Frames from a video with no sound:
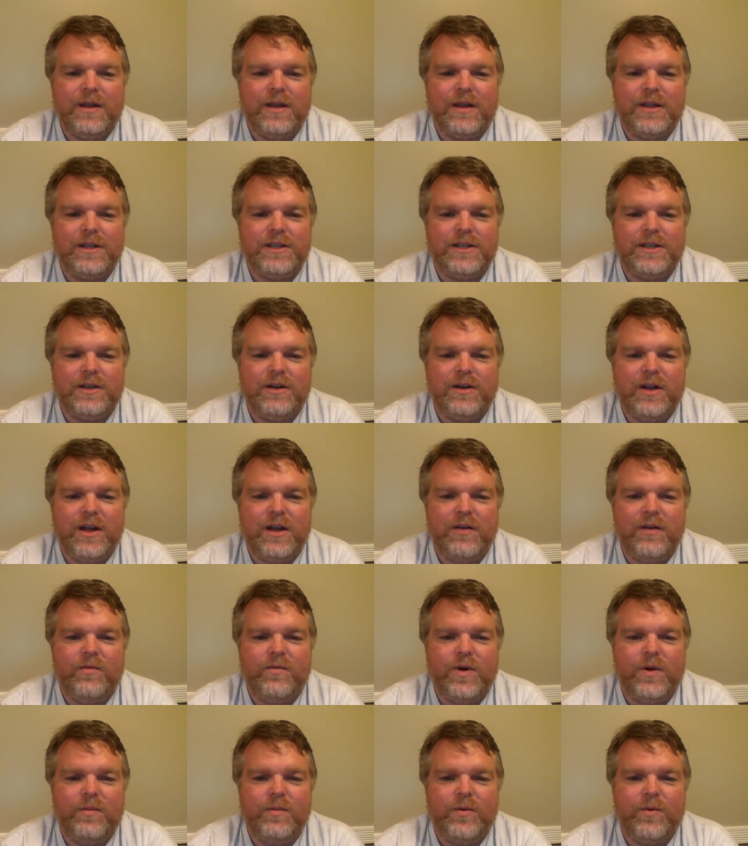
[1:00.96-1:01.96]
they still
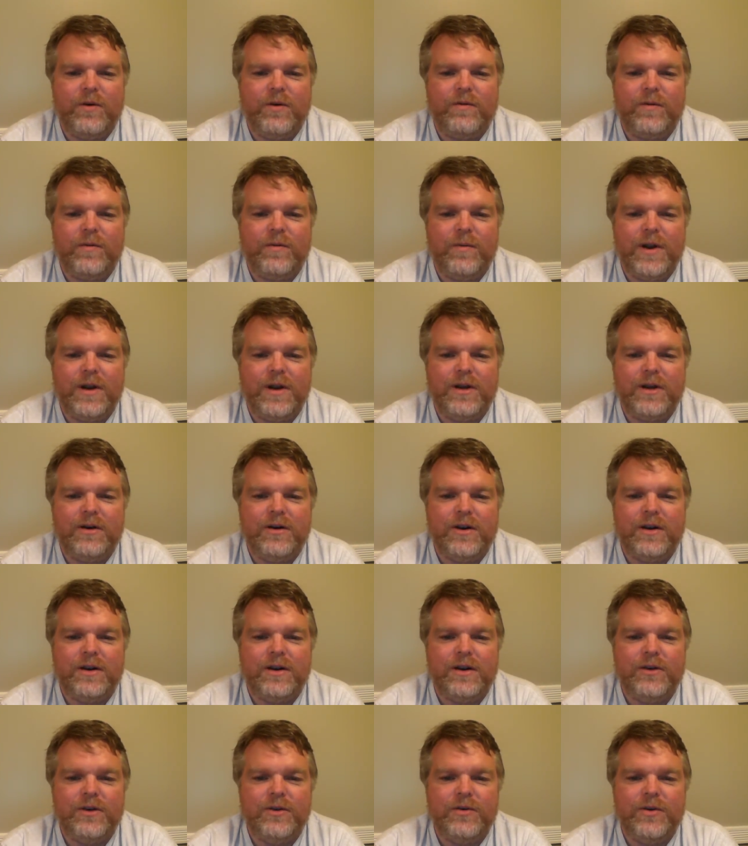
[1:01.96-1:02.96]
have one more fermenter
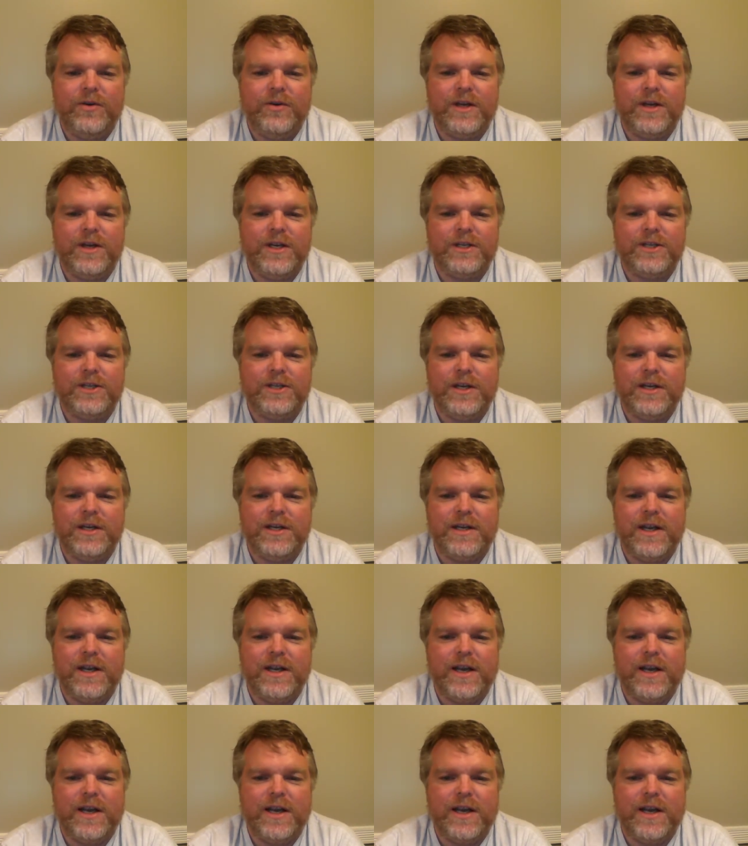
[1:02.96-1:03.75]
and two conditioning